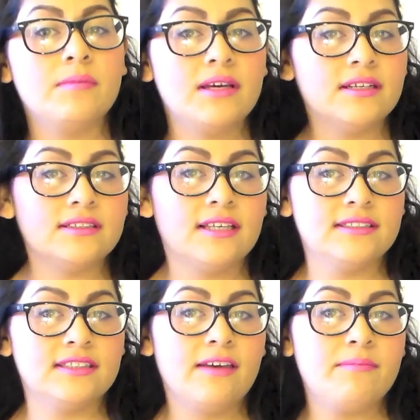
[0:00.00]
because I
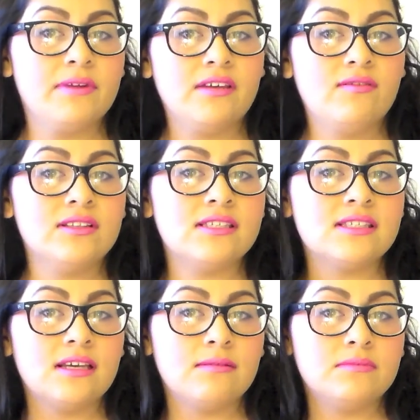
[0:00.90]
slept but even
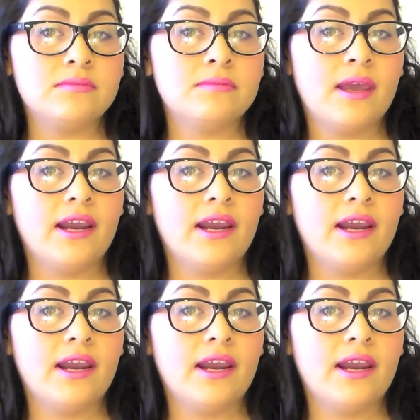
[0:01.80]
some